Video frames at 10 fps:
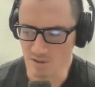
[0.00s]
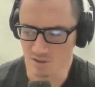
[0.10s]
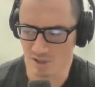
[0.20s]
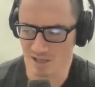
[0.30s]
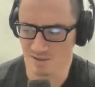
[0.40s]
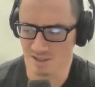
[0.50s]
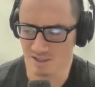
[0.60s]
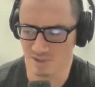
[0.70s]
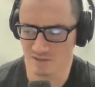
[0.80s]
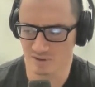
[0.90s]
So how's
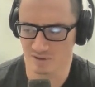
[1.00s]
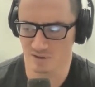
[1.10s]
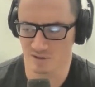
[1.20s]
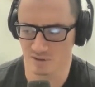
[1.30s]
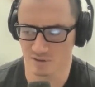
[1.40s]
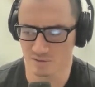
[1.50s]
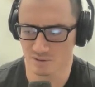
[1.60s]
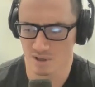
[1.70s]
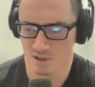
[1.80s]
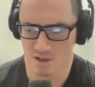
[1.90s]
this relevant to
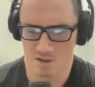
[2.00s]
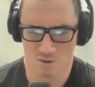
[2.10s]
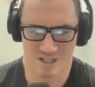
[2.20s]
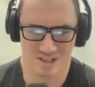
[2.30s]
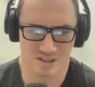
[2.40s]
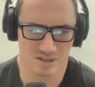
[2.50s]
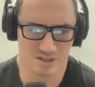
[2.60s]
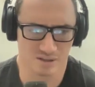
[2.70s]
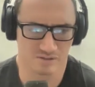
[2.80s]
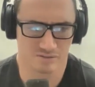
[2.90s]
questions
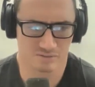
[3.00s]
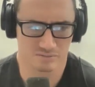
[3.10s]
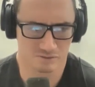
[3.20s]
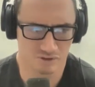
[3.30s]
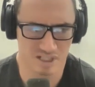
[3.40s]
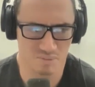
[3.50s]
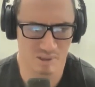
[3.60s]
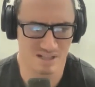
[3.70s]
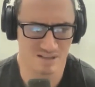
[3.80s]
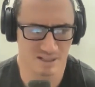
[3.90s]
of free
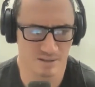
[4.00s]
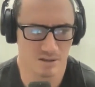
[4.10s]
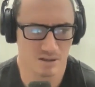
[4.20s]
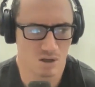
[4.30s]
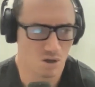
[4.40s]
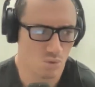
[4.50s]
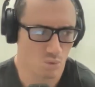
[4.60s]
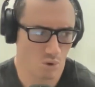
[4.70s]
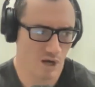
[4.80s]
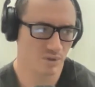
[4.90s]
speech then?
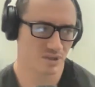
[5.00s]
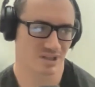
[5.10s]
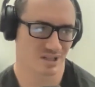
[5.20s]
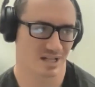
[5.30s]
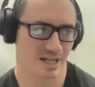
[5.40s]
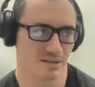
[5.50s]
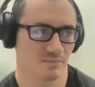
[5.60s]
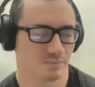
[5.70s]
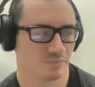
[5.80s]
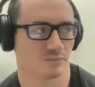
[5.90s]
Well, I would say,
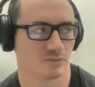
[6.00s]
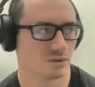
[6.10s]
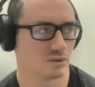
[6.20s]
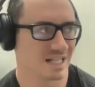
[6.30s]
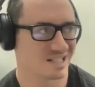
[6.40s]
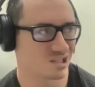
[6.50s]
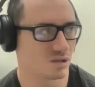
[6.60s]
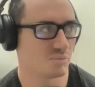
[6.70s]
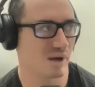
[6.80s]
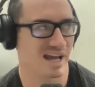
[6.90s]
let's
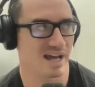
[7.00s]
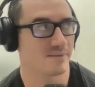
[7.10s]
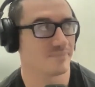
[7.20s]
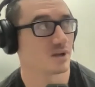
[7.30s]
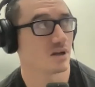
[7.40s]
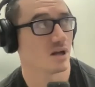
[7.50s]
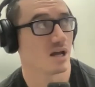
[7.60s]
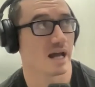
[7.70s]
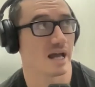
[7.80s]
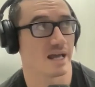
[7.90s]
compare
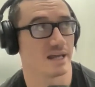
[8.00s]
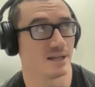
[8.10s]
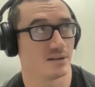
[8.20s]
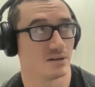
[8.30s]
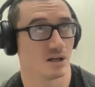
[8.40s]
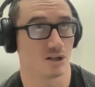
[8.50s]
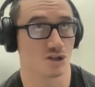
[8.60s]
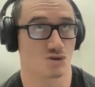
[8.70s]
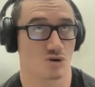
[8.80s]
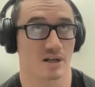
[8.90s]
a
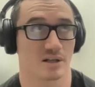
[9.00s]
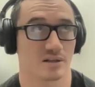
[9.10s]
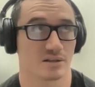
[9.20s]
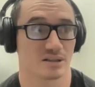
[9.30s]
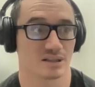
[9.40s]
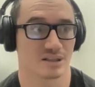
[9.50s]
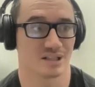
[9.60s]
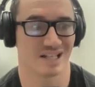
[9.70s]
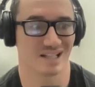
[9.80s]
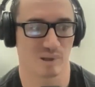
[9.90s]
drug
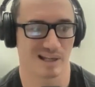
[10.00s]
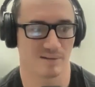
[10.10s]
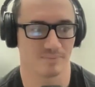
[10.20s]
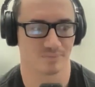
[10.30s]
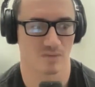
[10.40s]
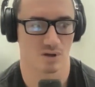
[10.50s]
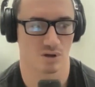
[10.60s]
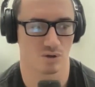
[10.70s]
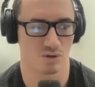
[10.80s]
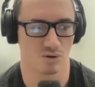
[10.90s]
kingpin
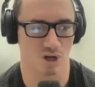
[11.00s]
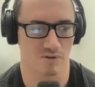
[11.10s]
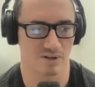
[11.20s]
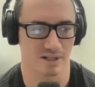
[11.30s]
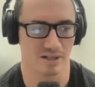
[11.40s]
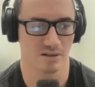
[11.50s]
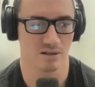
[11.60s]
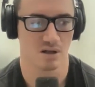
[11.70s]
who currently